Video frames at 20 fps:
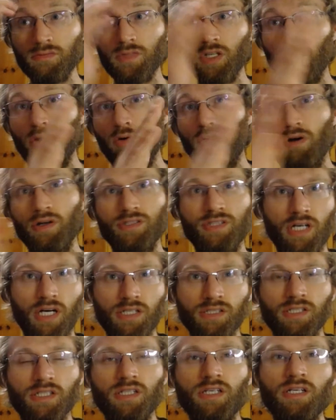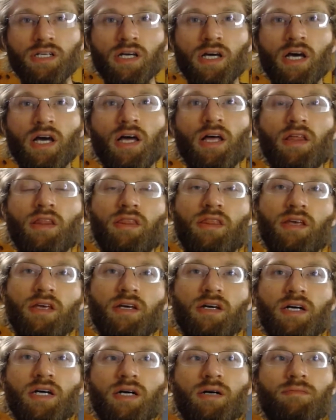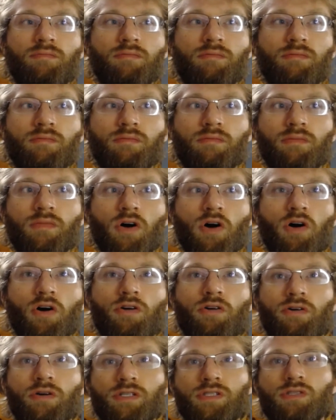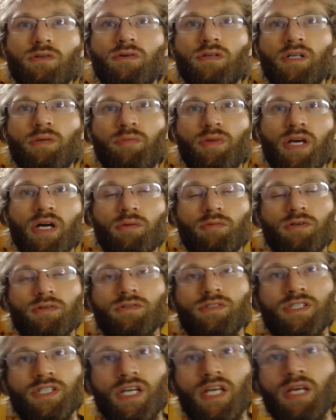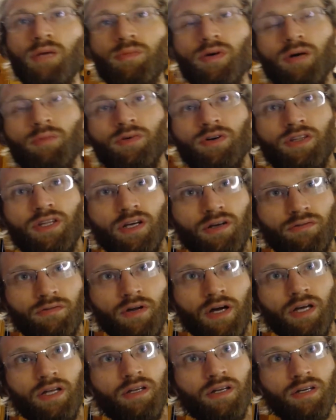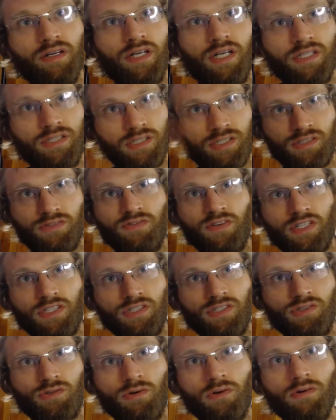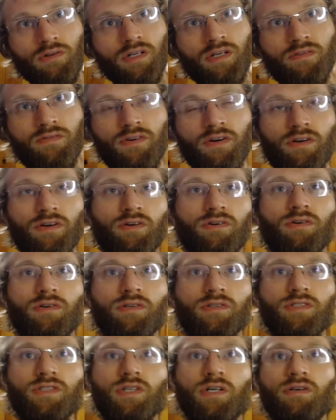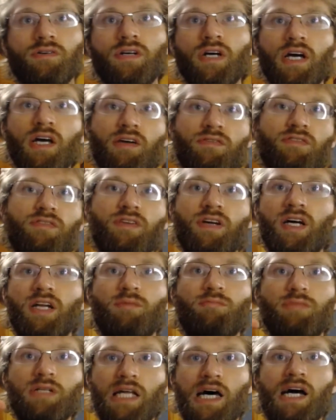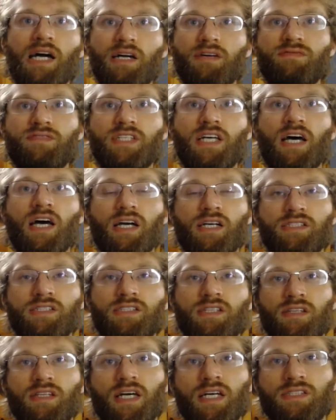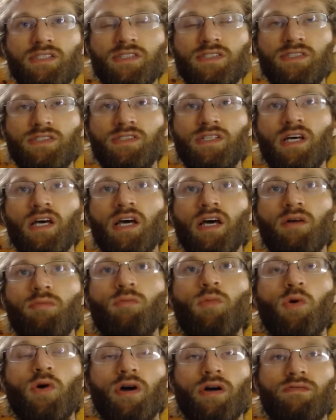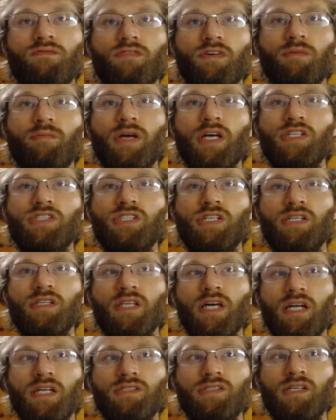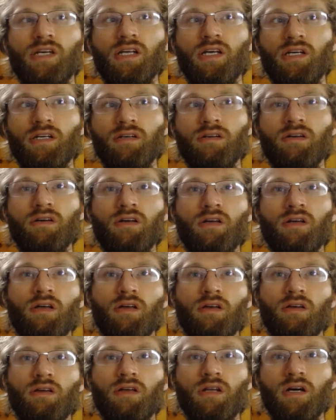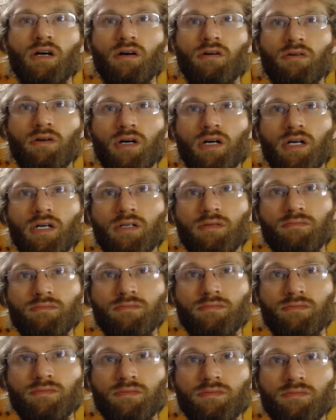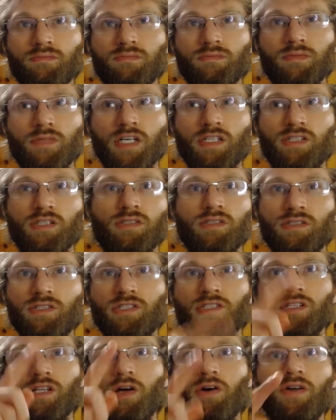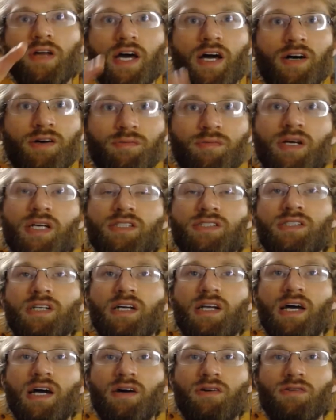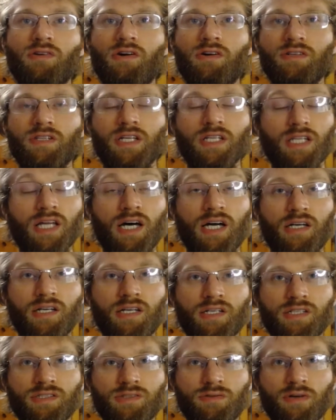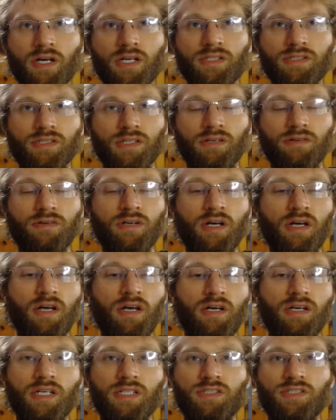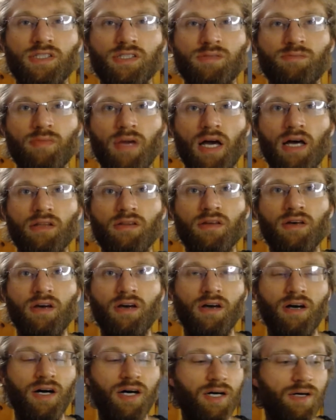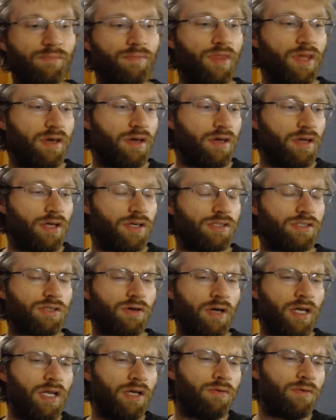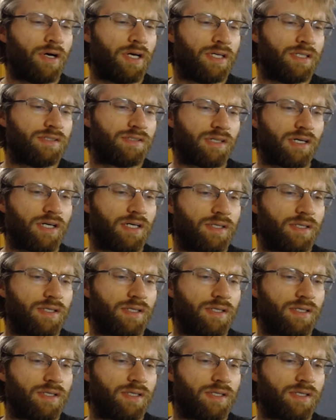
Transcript: horizontally, the harder it's going to be able to keep up with it, right? Because it's fixed scrolling vertical. So if you've got a block of text, that's more information that is getting, it doesn't slow down based on how long the line is, right? So it's just math. So anyways,